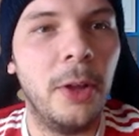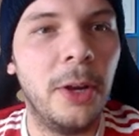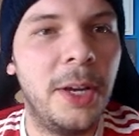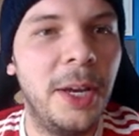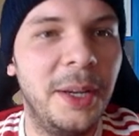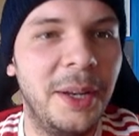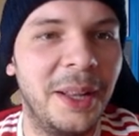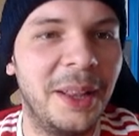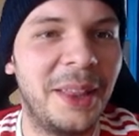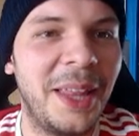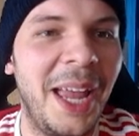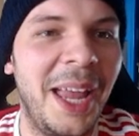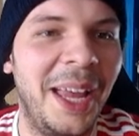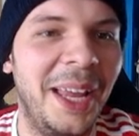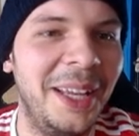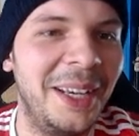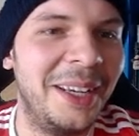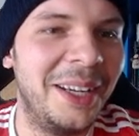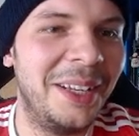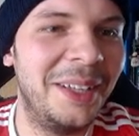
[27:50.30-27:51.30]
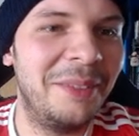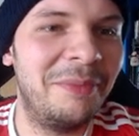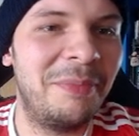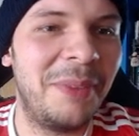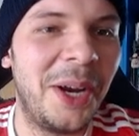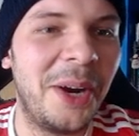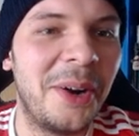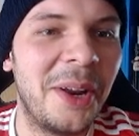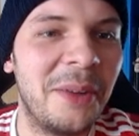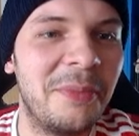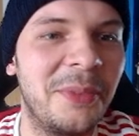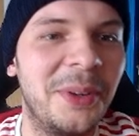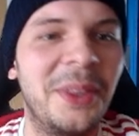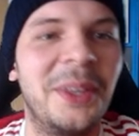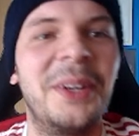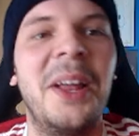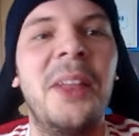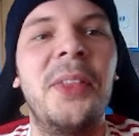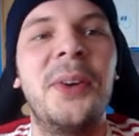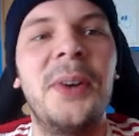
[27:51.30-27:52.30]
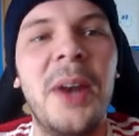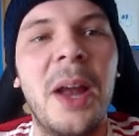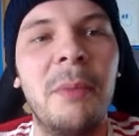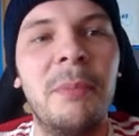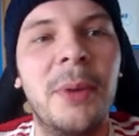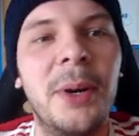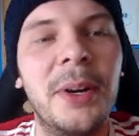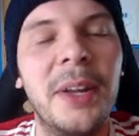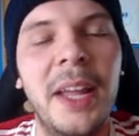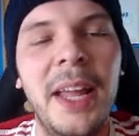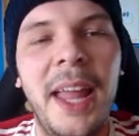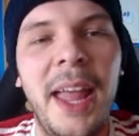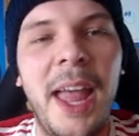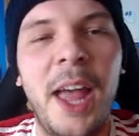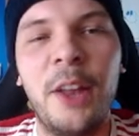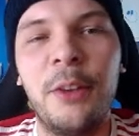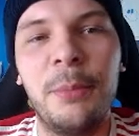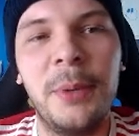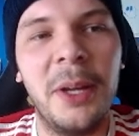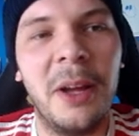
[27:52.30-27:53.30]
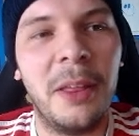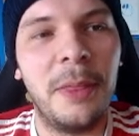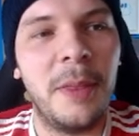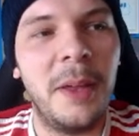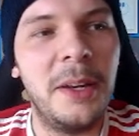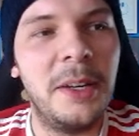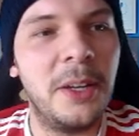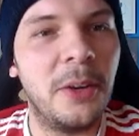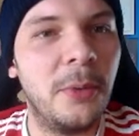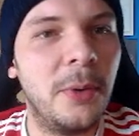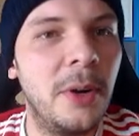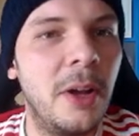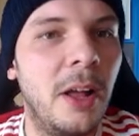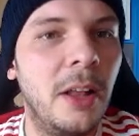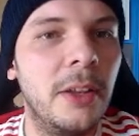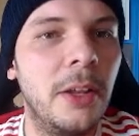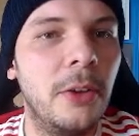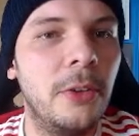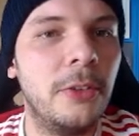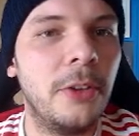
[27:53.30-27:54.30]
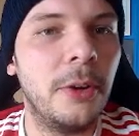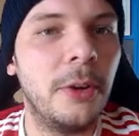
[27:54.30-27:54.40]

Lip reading: looking at that. Paired up with another numbered SP Authentic Ronaldo.